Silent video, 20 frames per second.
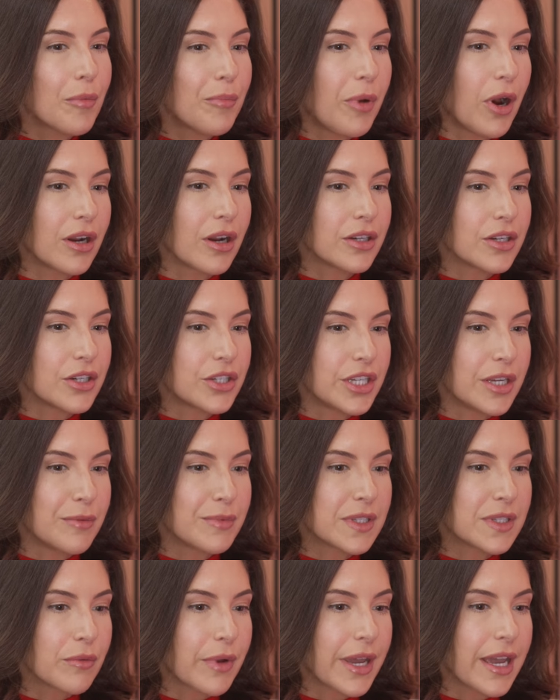
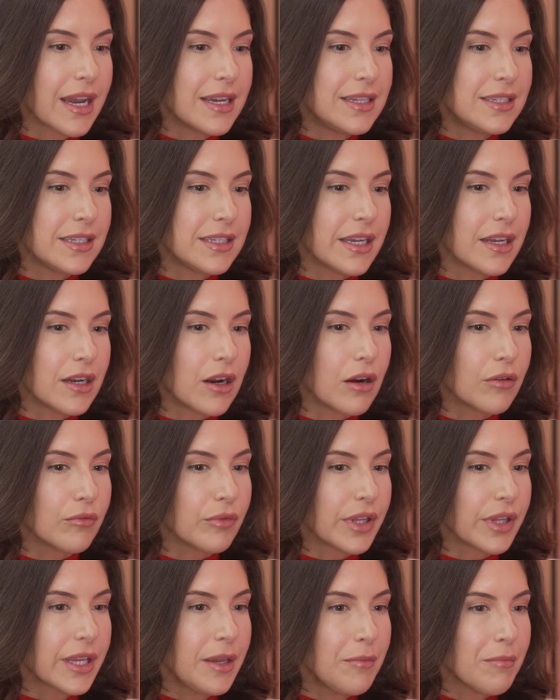partnerships, the way I see it, are
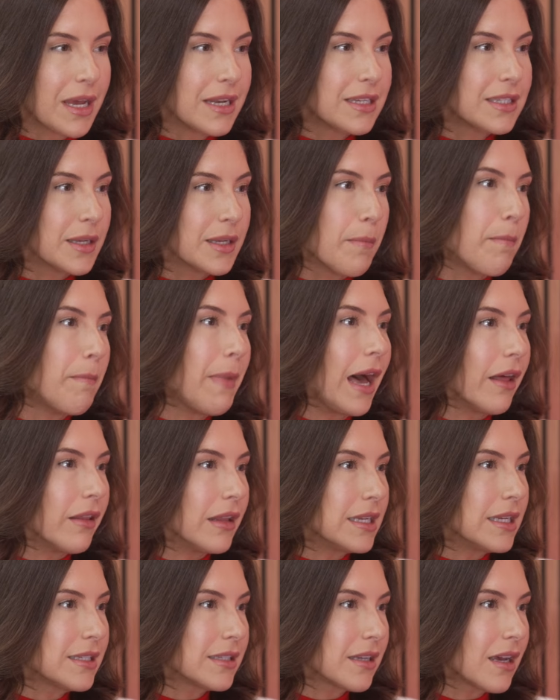really meant to
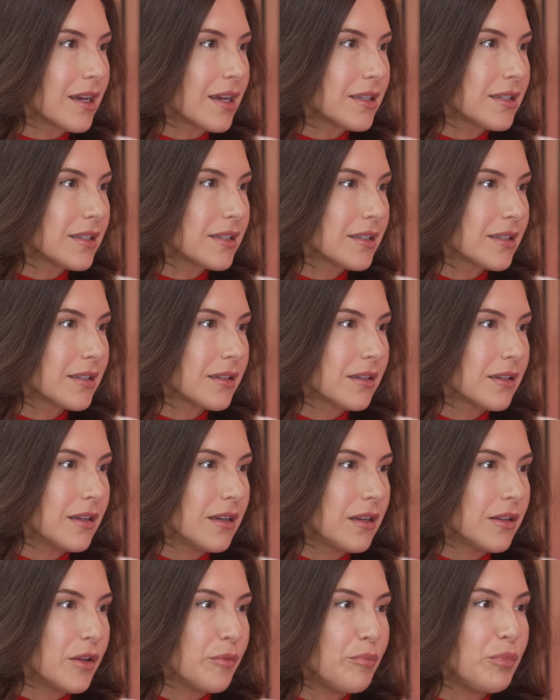balance us.
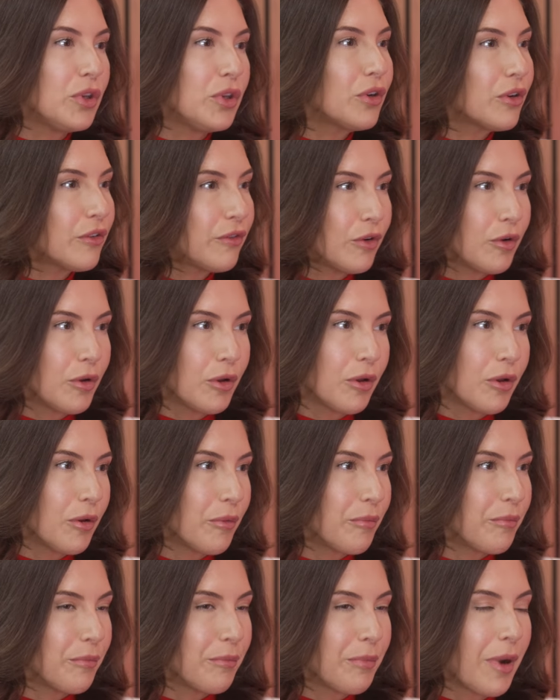The beautiful
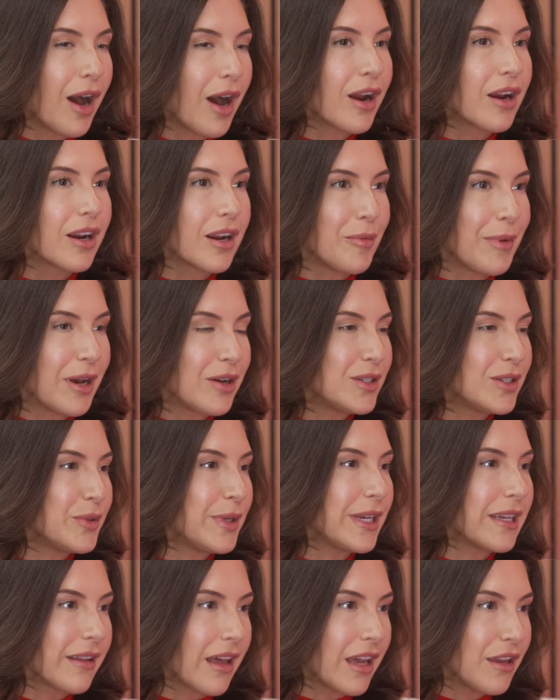part about
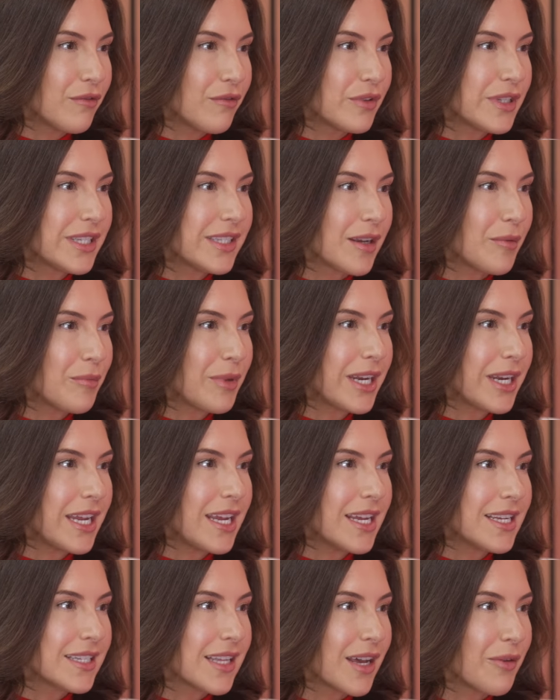doing life with
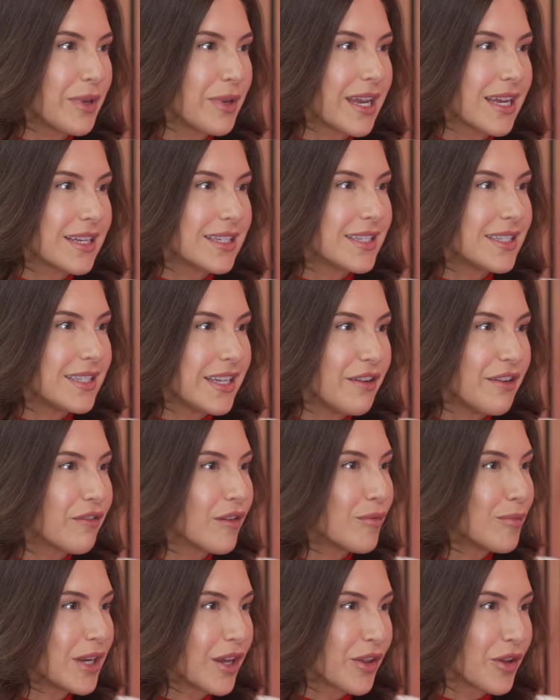somebody is that we get to see
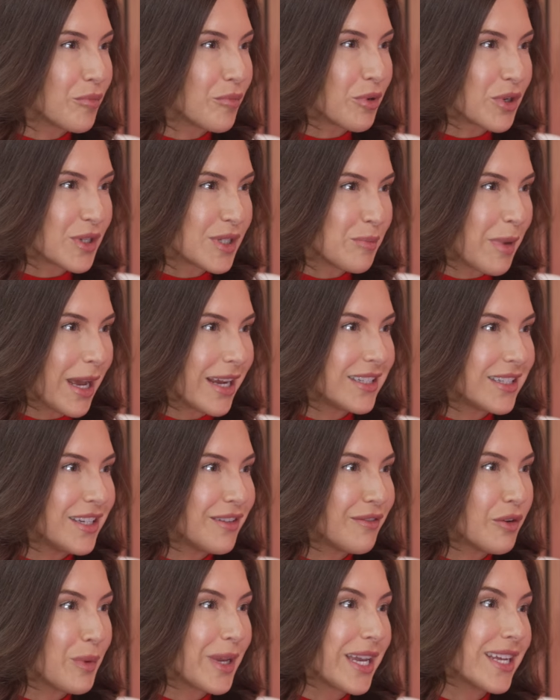from another
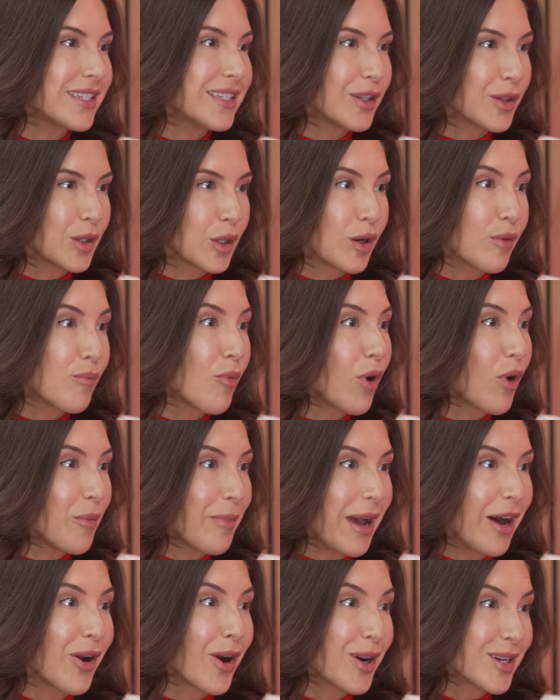perspective, and we get to learn more
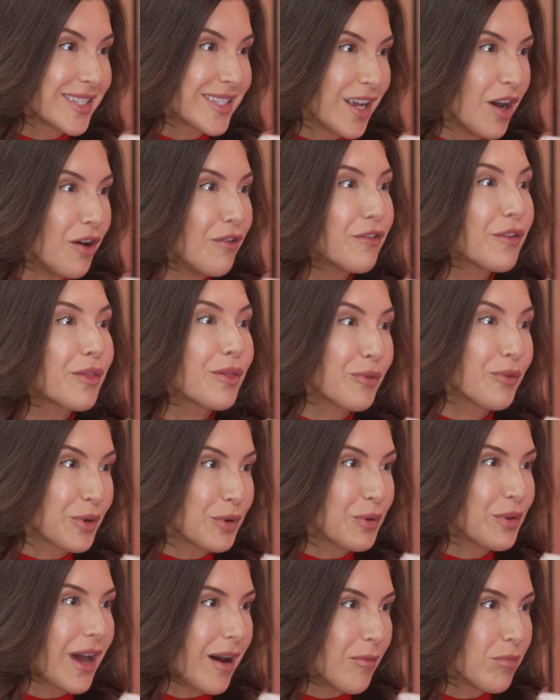about ourselves
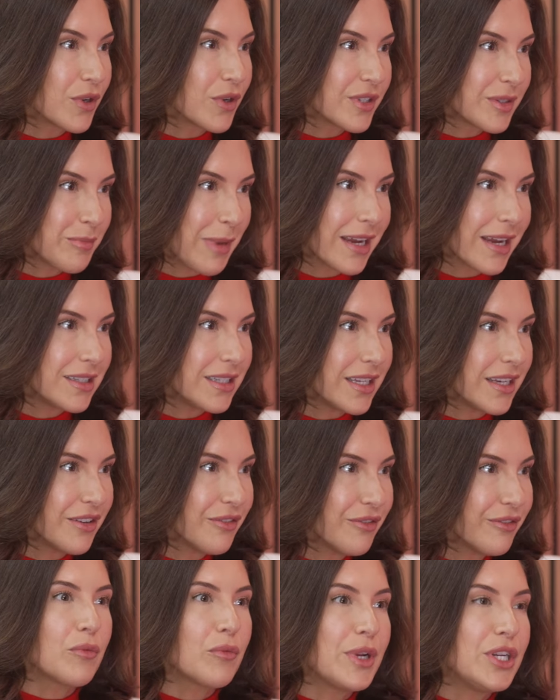through that
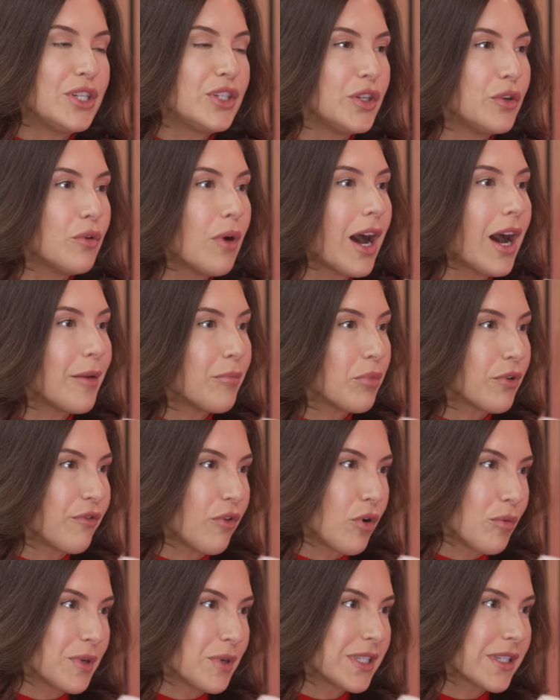perspective. When two high
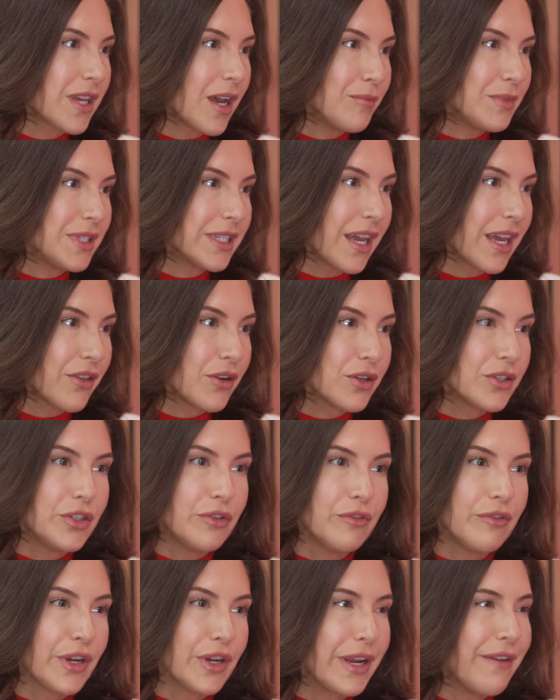performers come together,
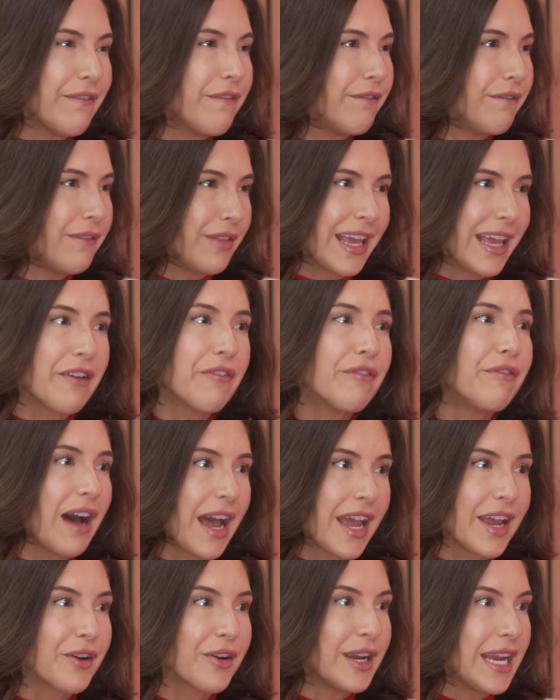two very
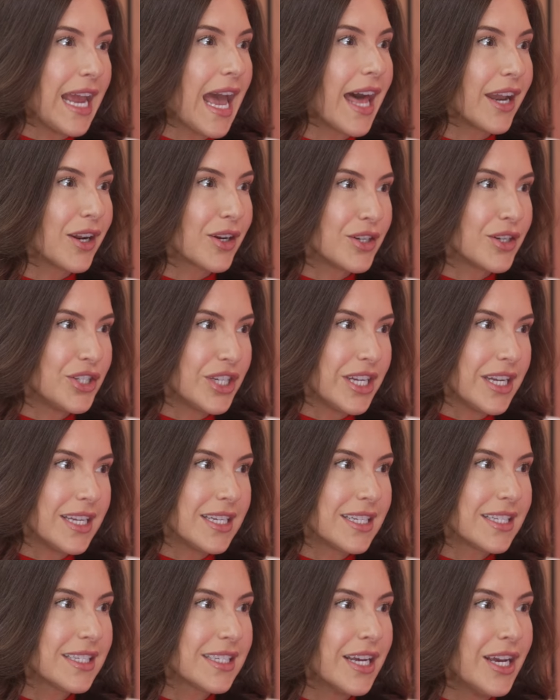fiery
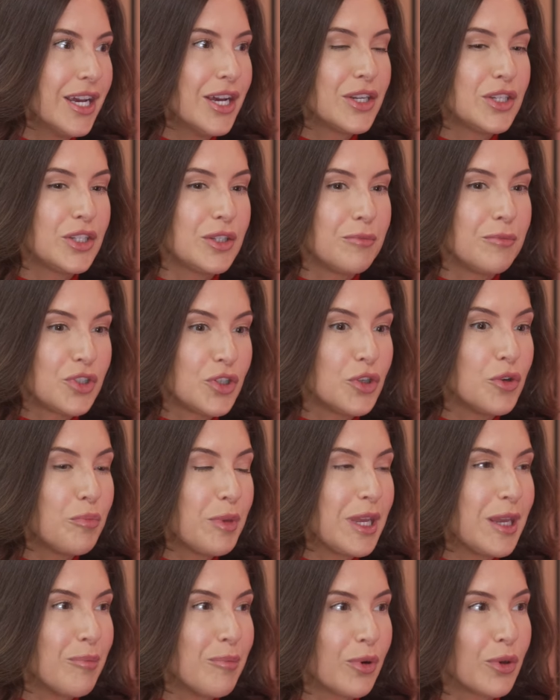energies, two
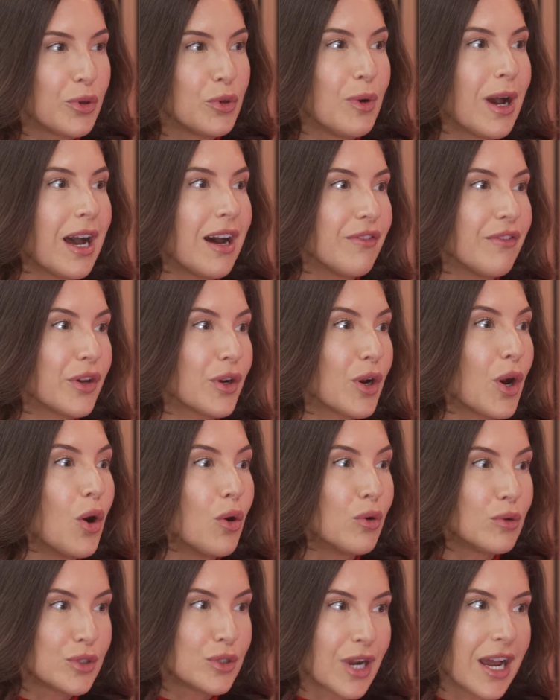people who have their
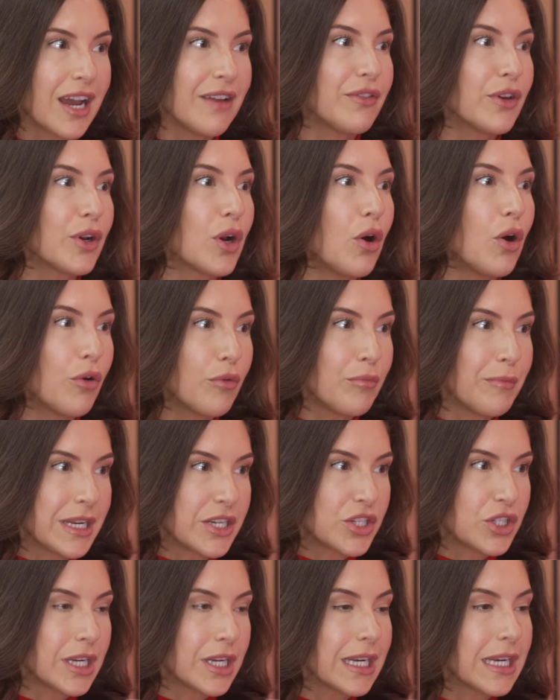own drive, their own
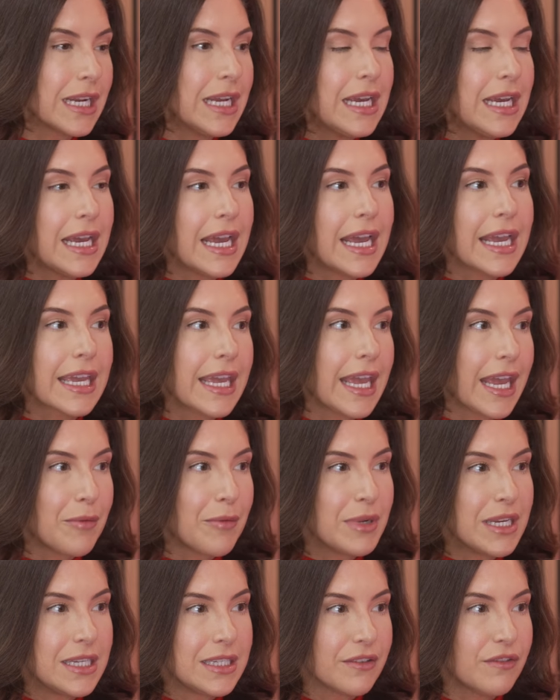mission, it can
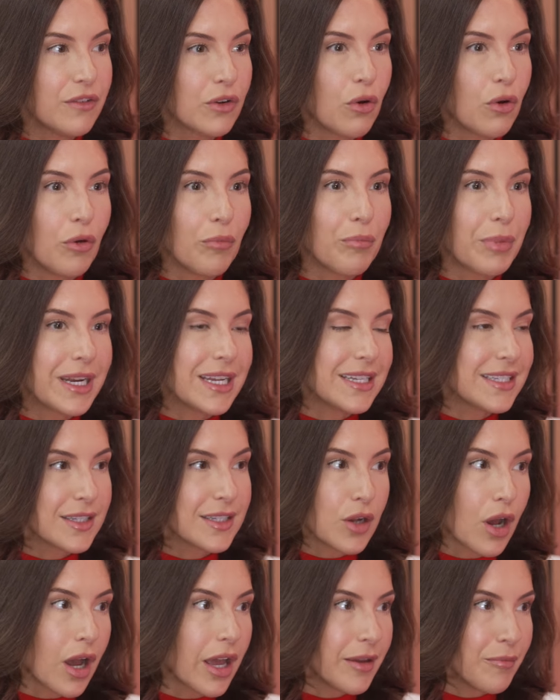be difficult, but it's
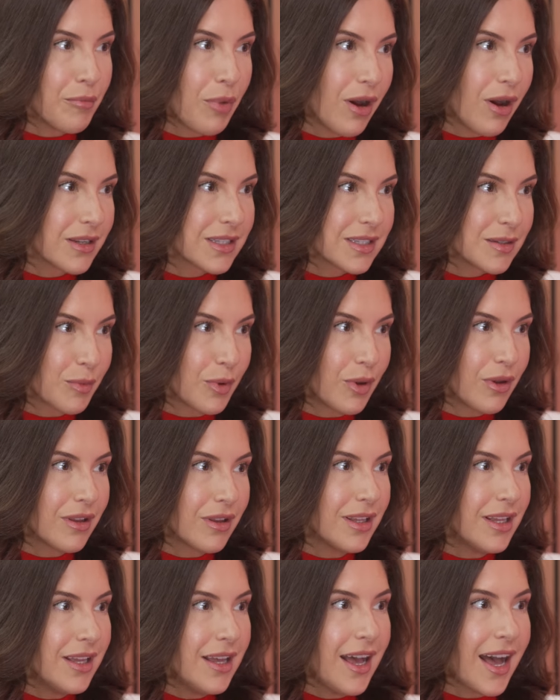not
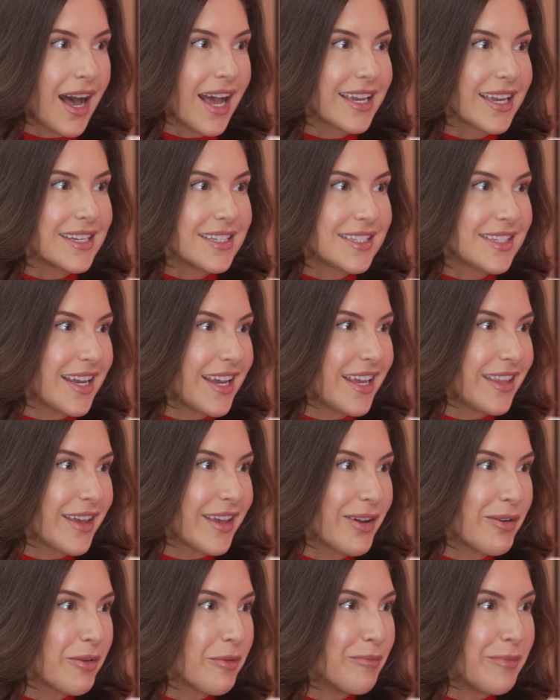impossible. I can say
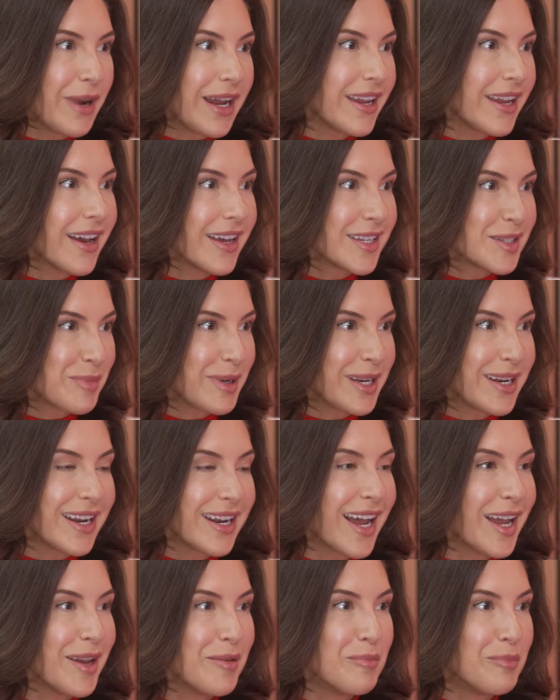that my husband and
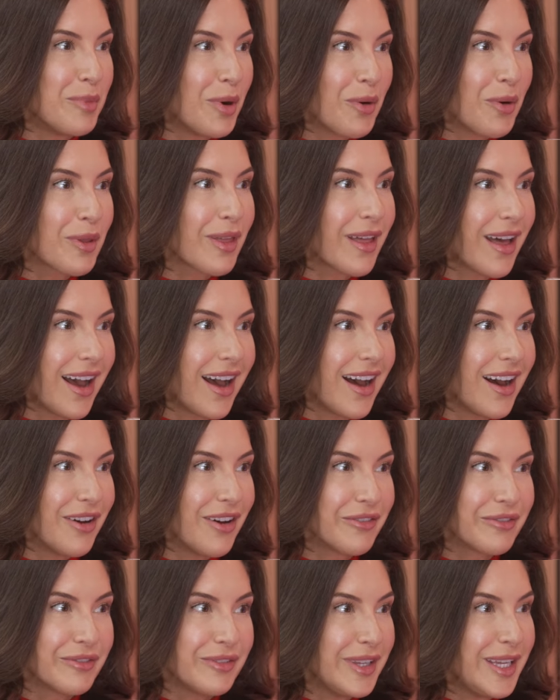I both
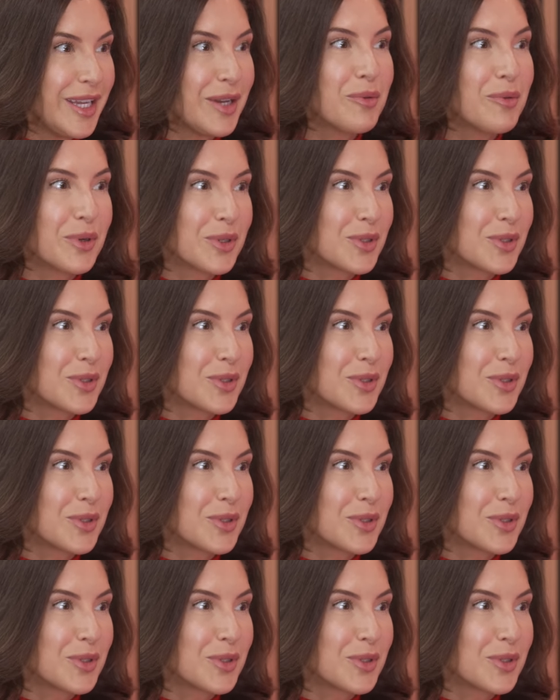have equal